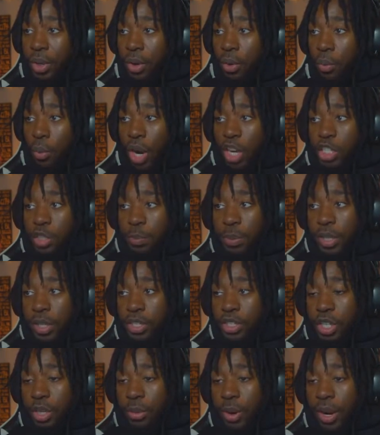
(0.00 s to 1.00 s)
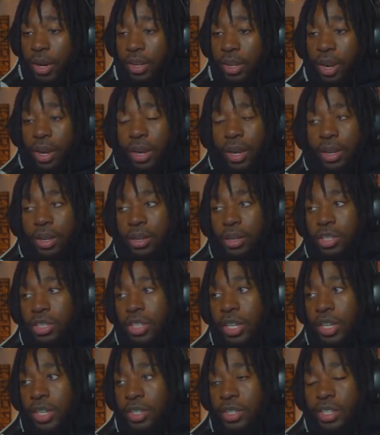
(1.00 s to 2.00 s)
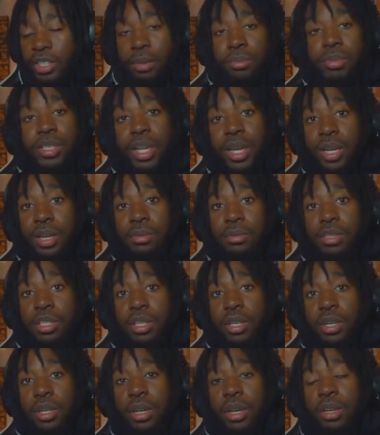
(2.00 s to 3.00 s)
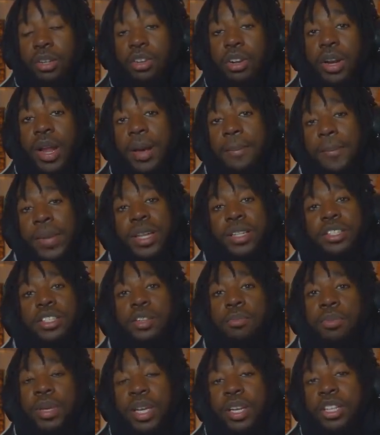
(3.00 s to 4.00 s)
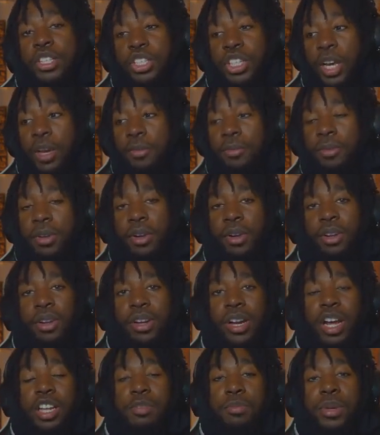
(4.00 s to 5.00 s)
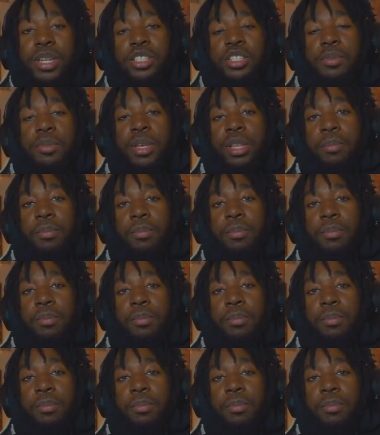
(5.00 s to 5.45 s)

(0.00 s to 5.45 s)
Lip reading: watch PG, right? Y'all got to understand, sometimes you're not meant to be the chef. You're not meant to be the